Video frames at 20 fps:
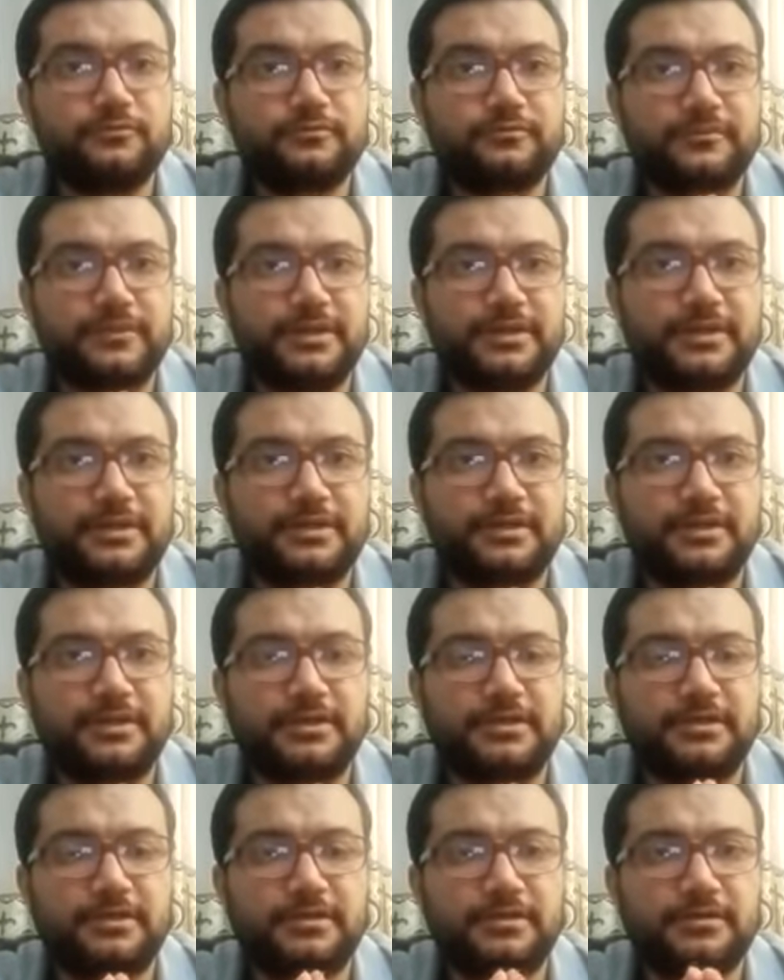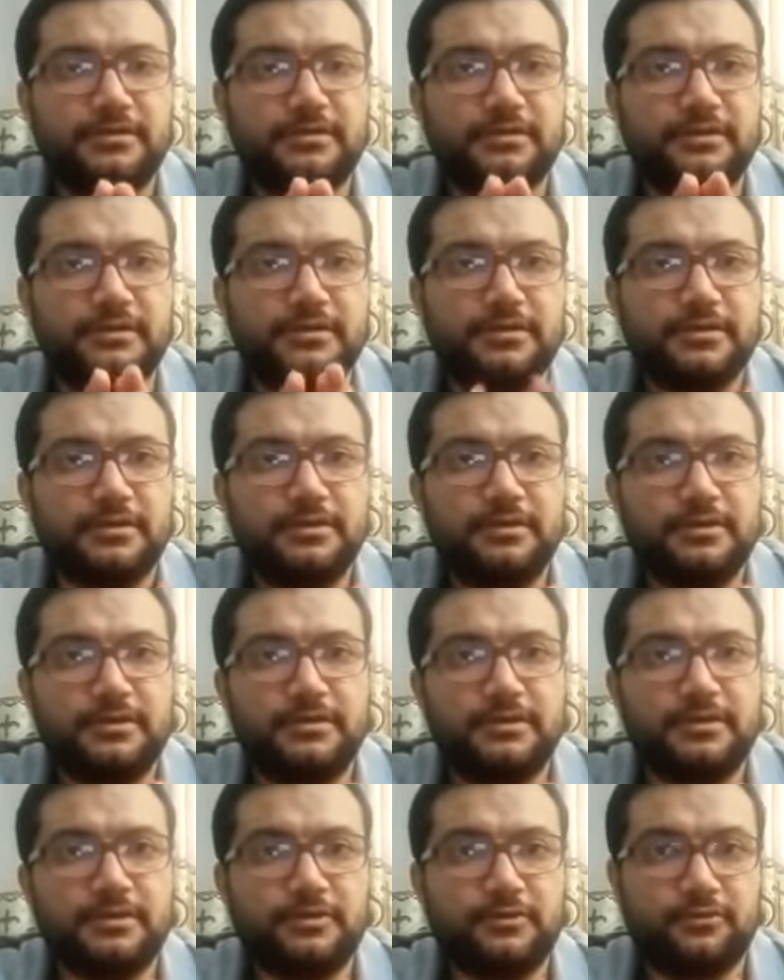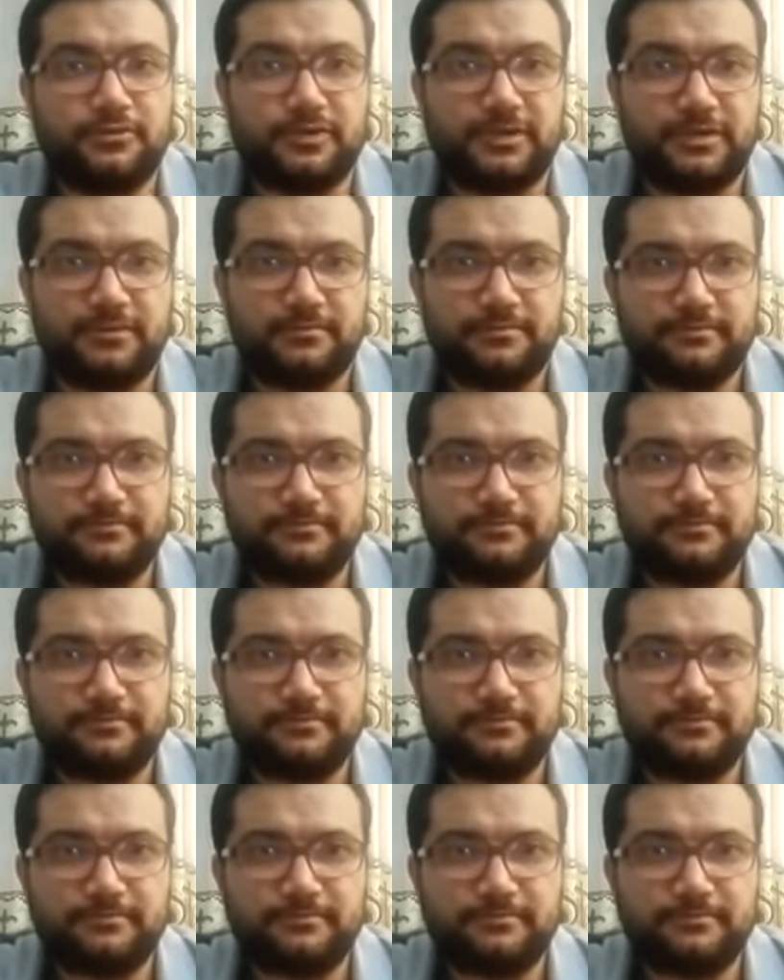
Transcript: make it like your name.